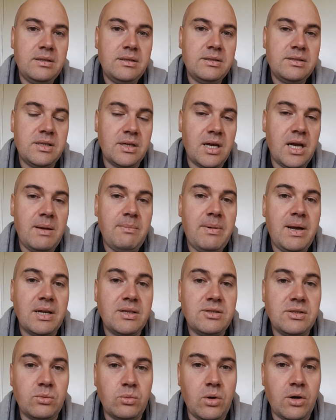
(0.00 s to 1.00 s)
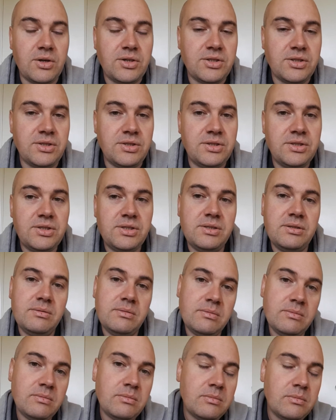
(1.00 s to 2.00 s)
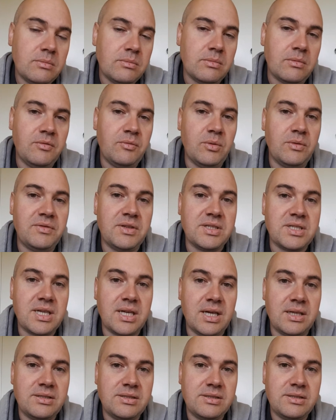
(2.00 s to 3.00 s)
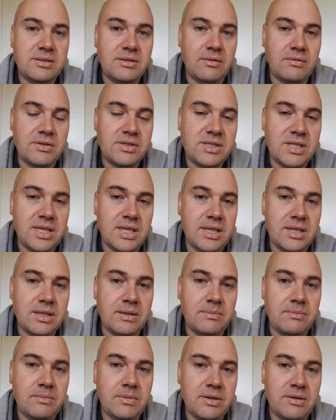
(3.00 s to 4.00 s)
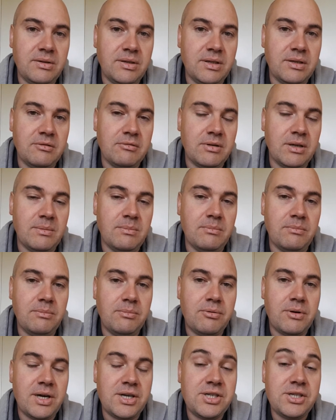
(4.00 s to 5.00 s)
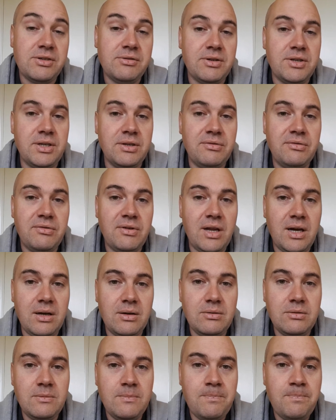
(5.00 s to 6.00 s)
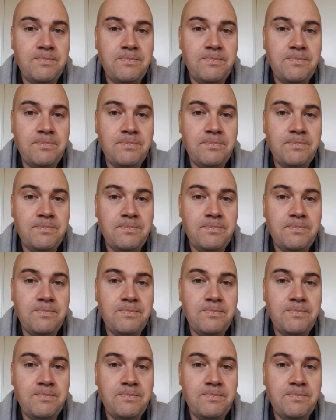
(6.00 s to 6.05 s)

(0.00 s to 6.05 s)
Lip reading: So going back to the washers, we've discussed obviously your pressure and your flow.